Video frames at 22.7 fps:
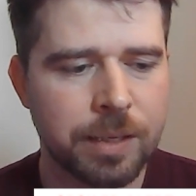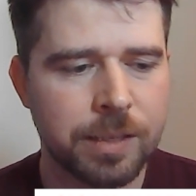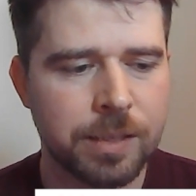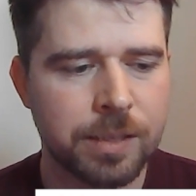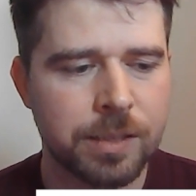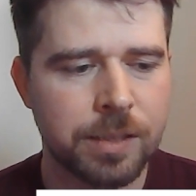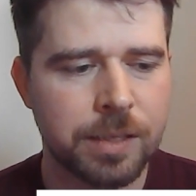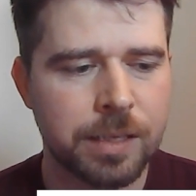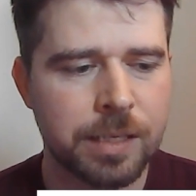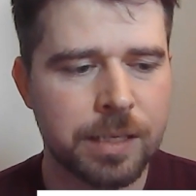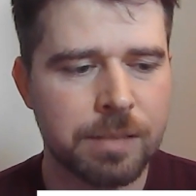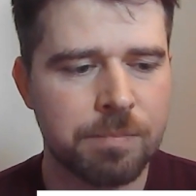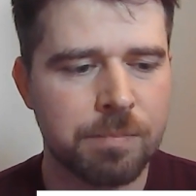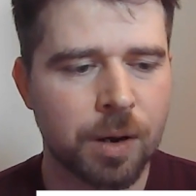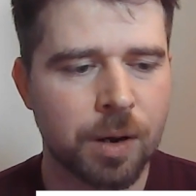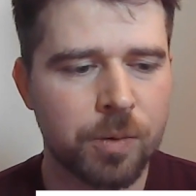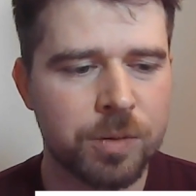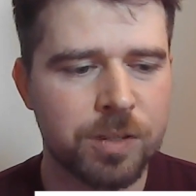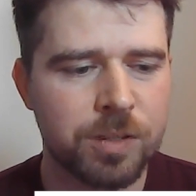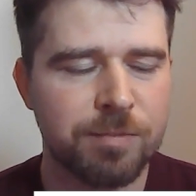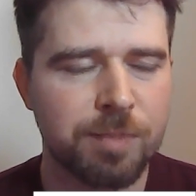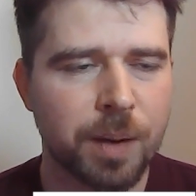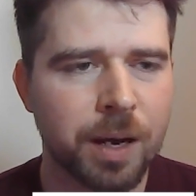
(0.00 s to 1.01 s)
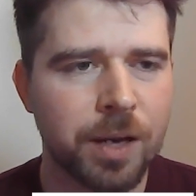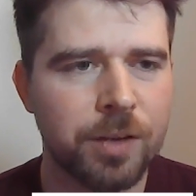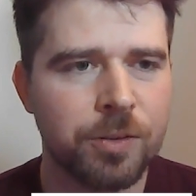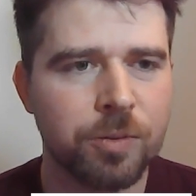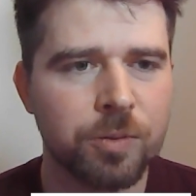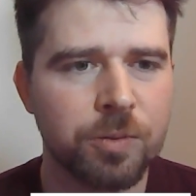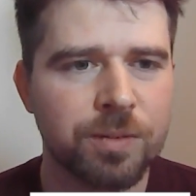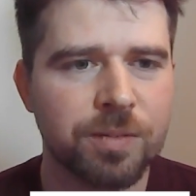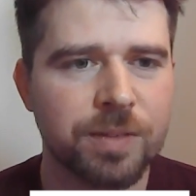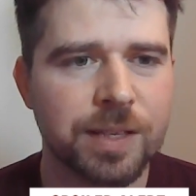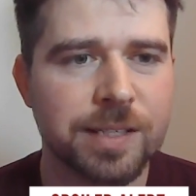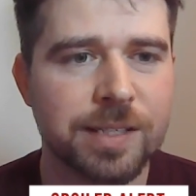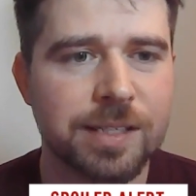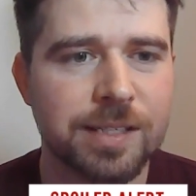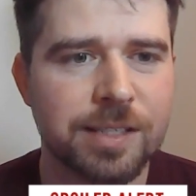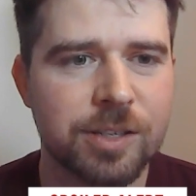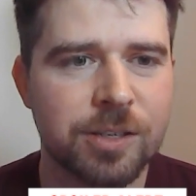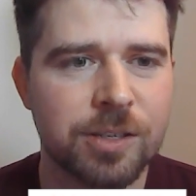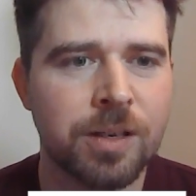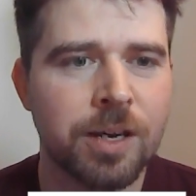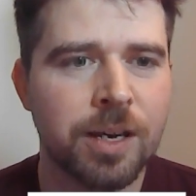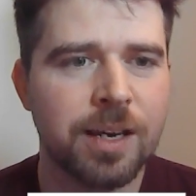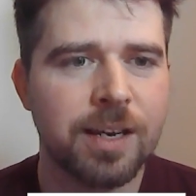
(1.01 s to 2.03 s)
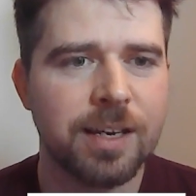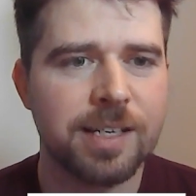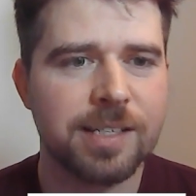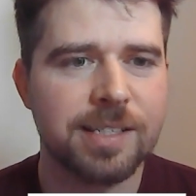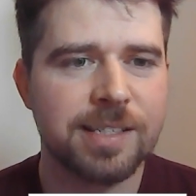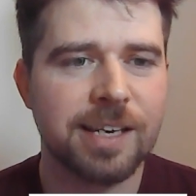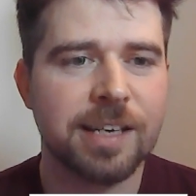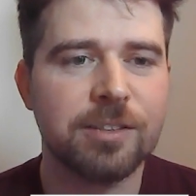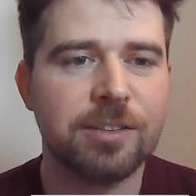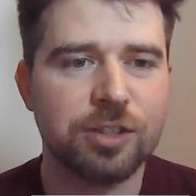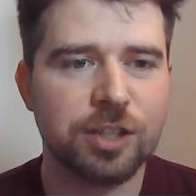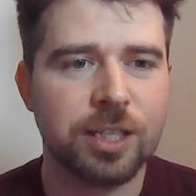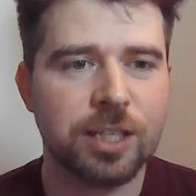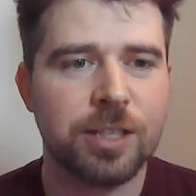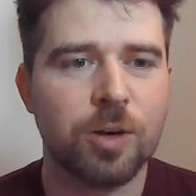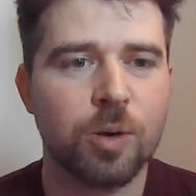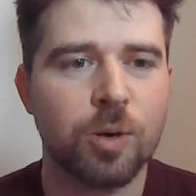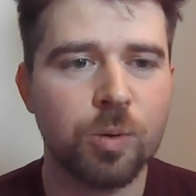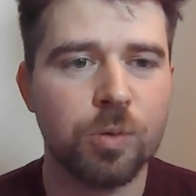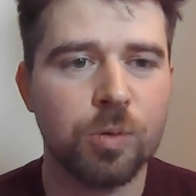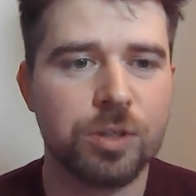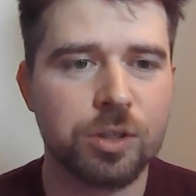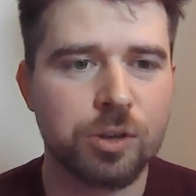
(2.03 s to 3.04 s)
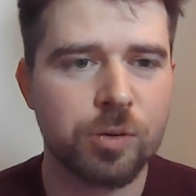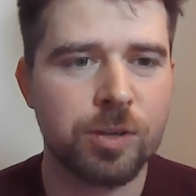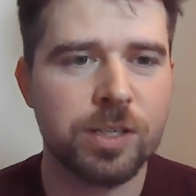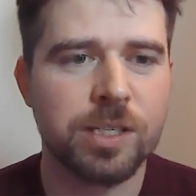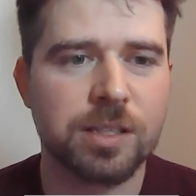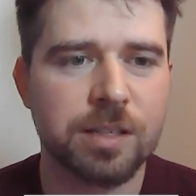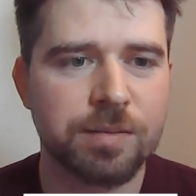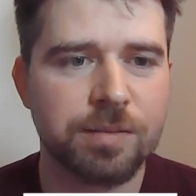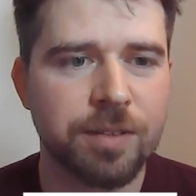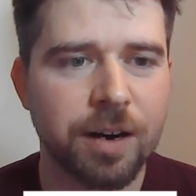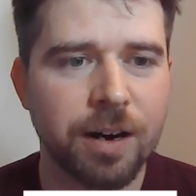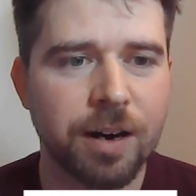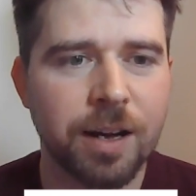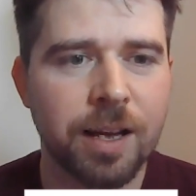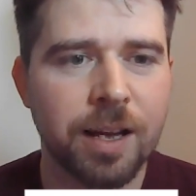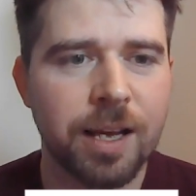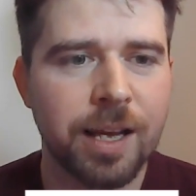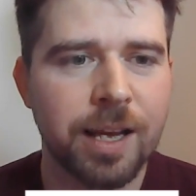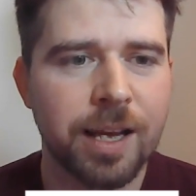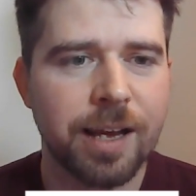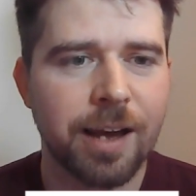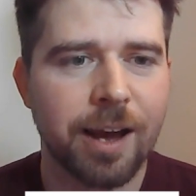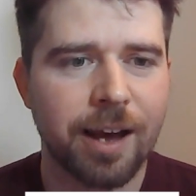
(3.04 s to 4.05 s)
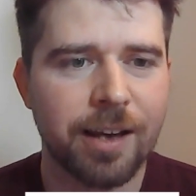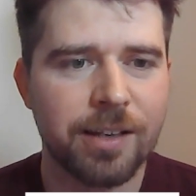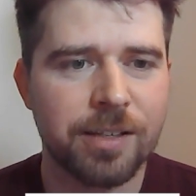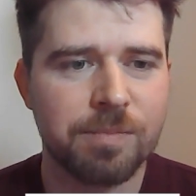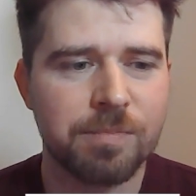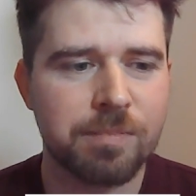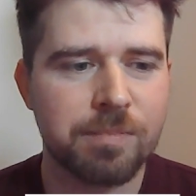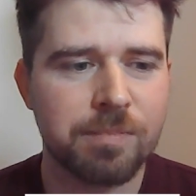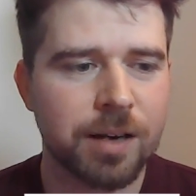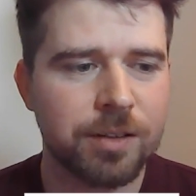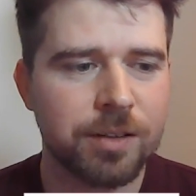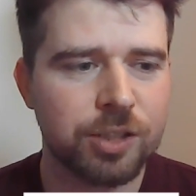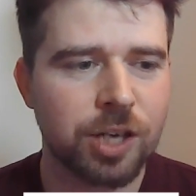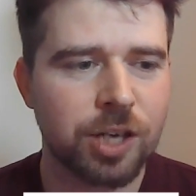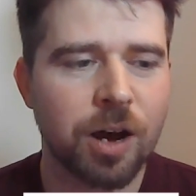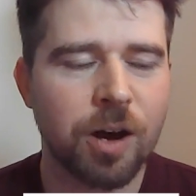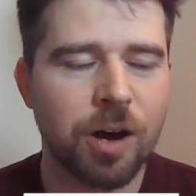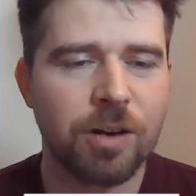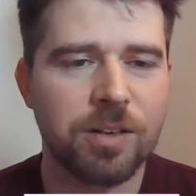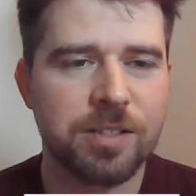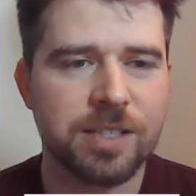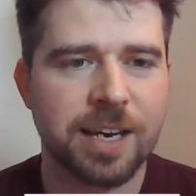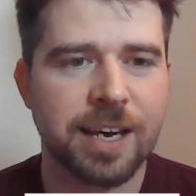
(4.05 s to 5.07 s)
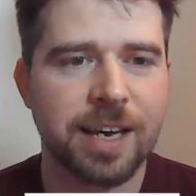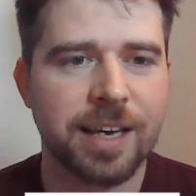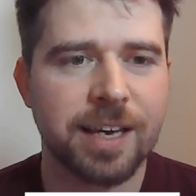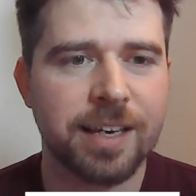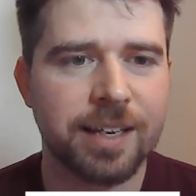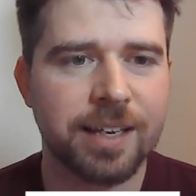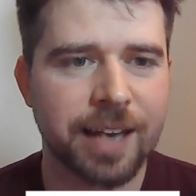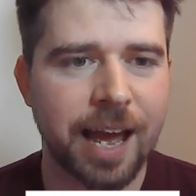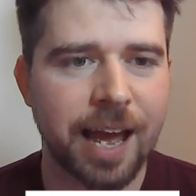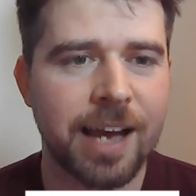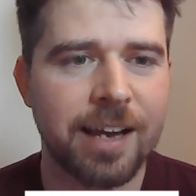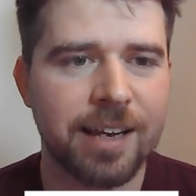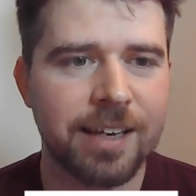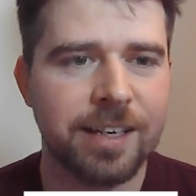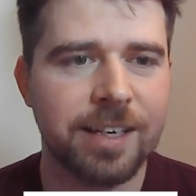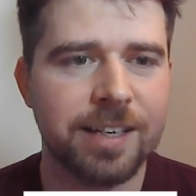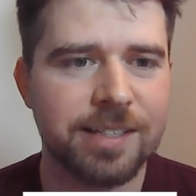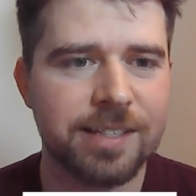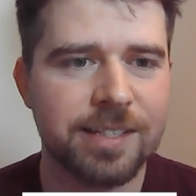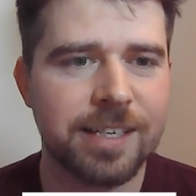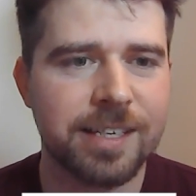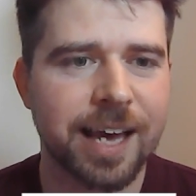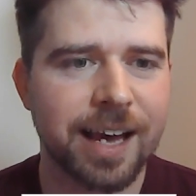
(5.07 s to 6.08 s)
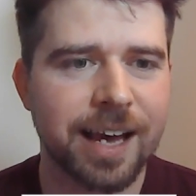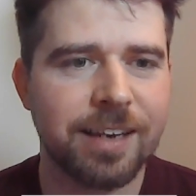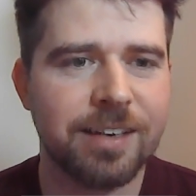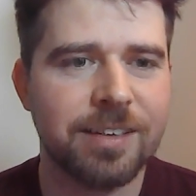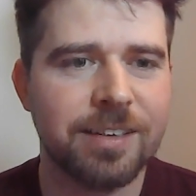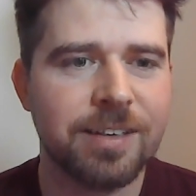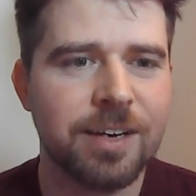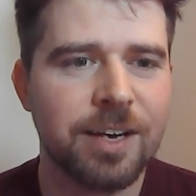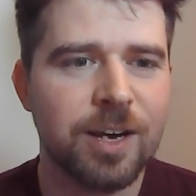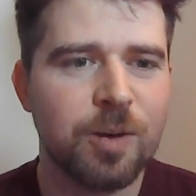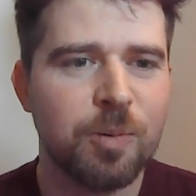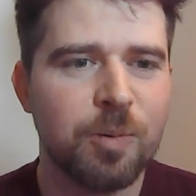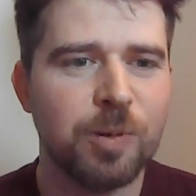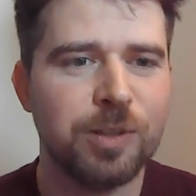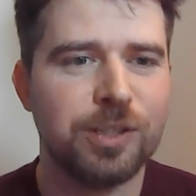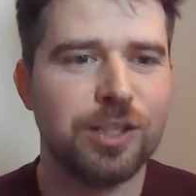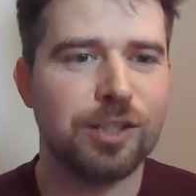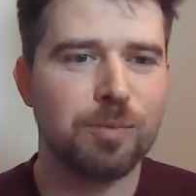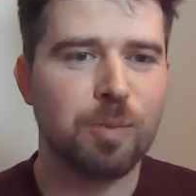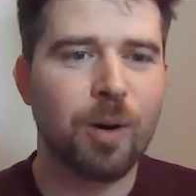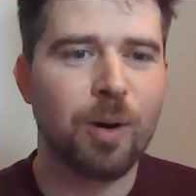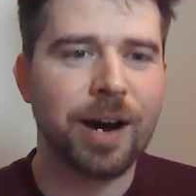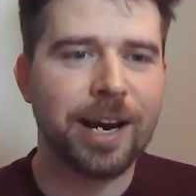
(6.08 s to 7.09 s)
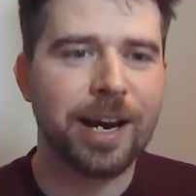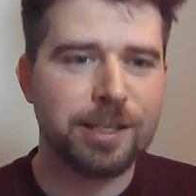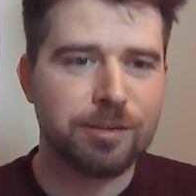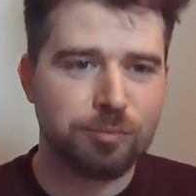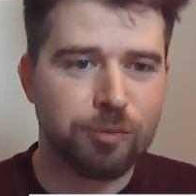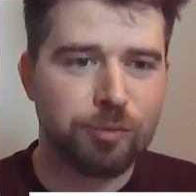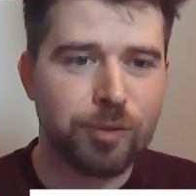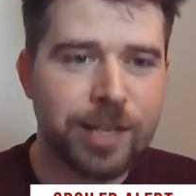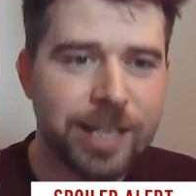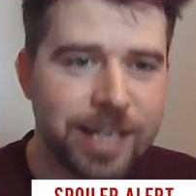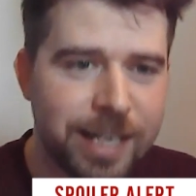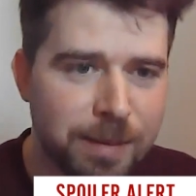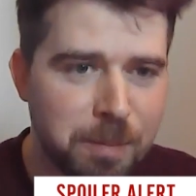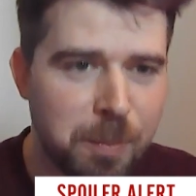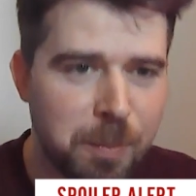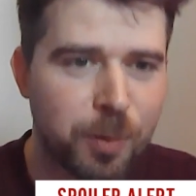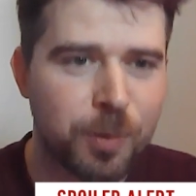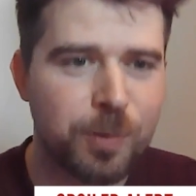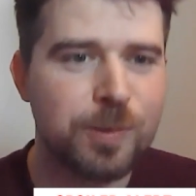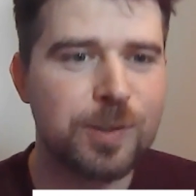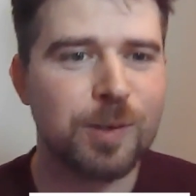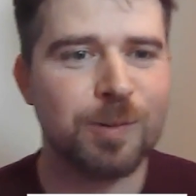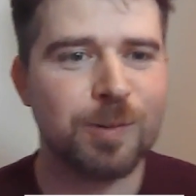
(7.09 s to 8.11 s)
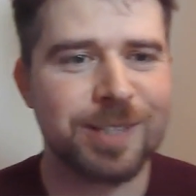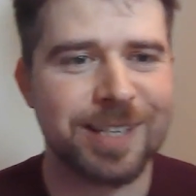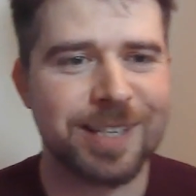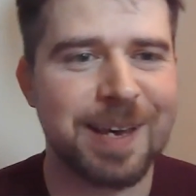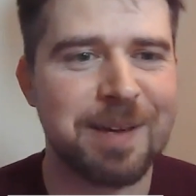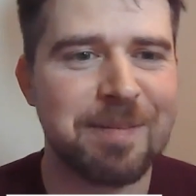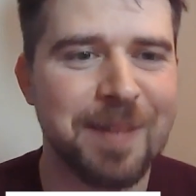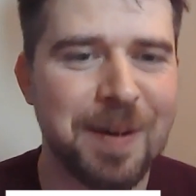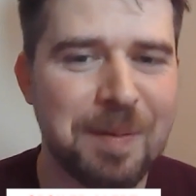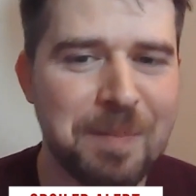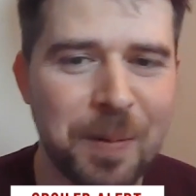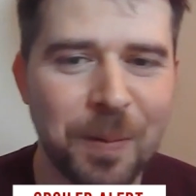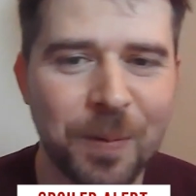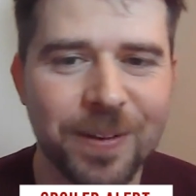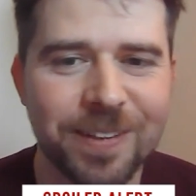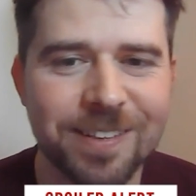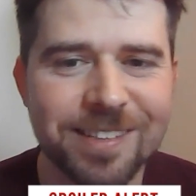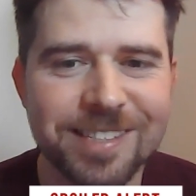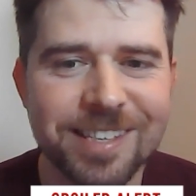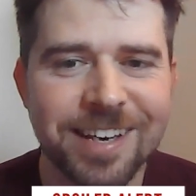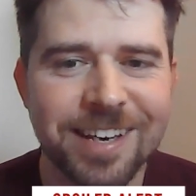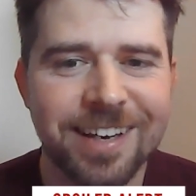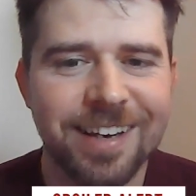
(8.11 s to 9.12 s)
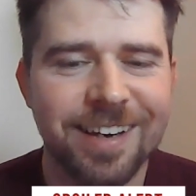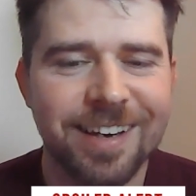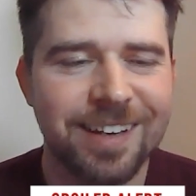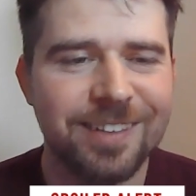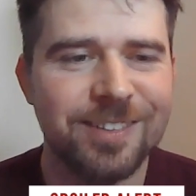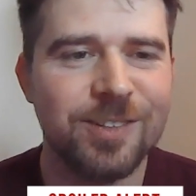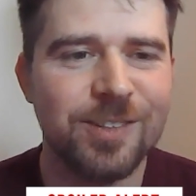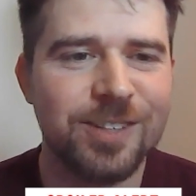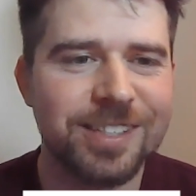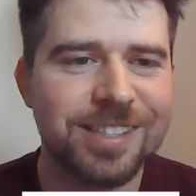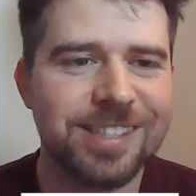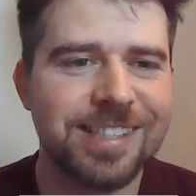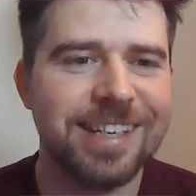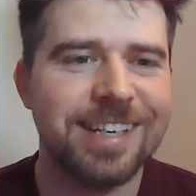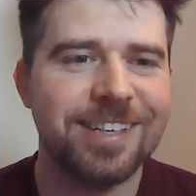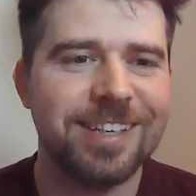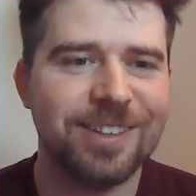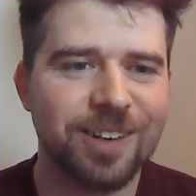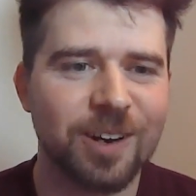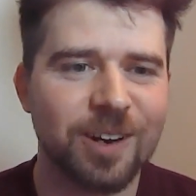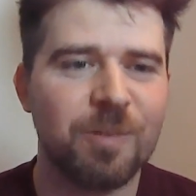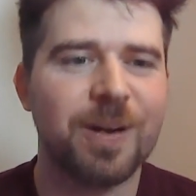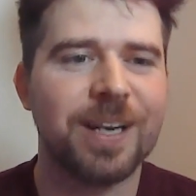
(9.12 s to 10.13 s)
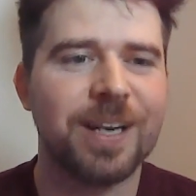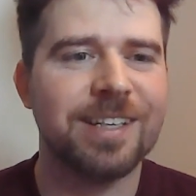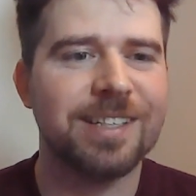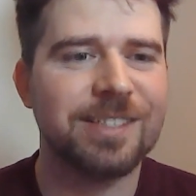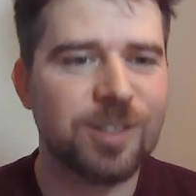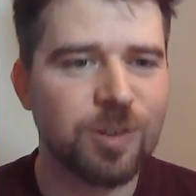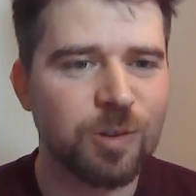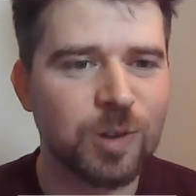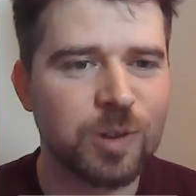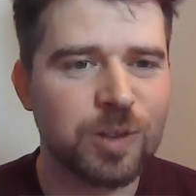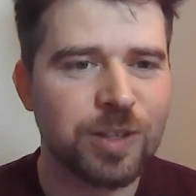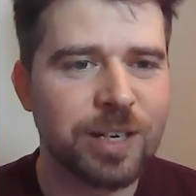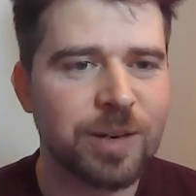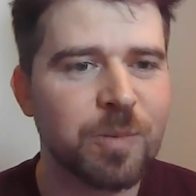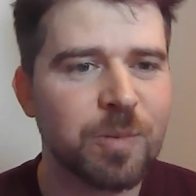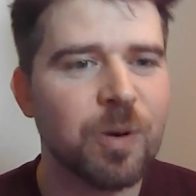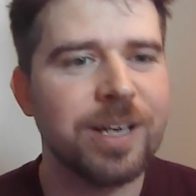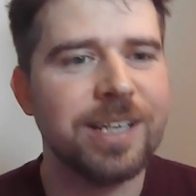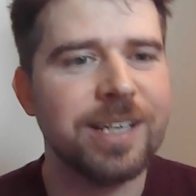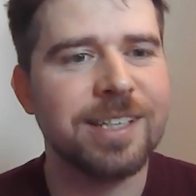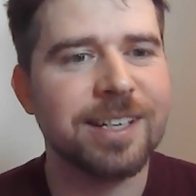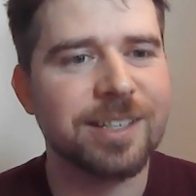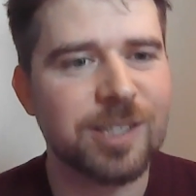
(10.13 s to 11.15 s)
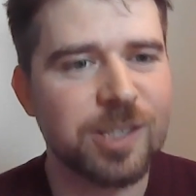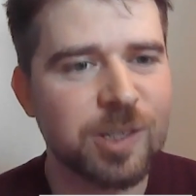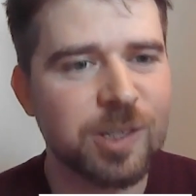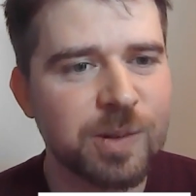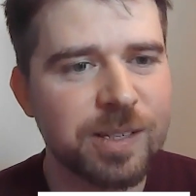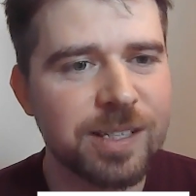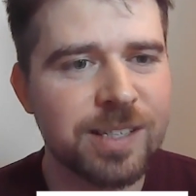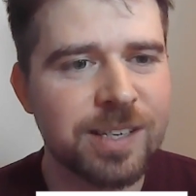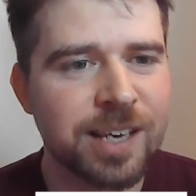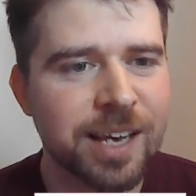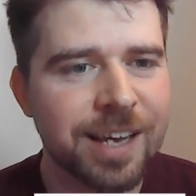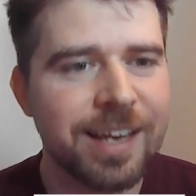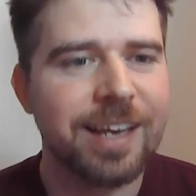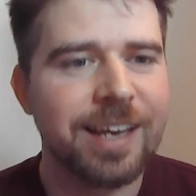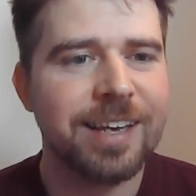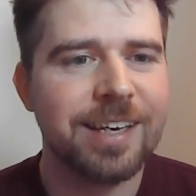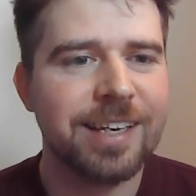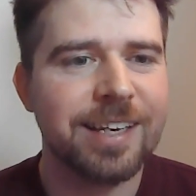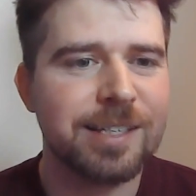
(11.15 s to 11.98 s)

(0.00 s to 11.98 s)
his motive behind all of this is to essentially cause Christopher as much heartache and agony as he can, which is why he's really brutal to him at points. And you can see, you know, when he's torturing him, what he does to his